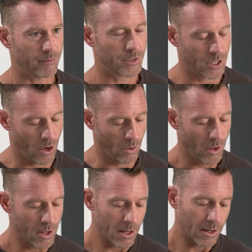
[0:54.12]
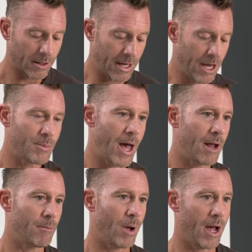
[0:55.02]
So keep
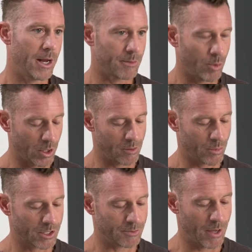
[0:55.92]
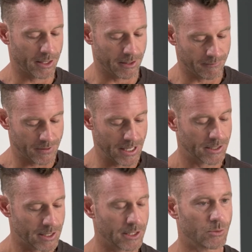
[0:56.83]
that in mind, put it in perspective.
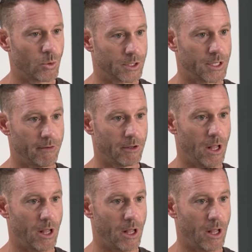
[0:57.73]
These things will save a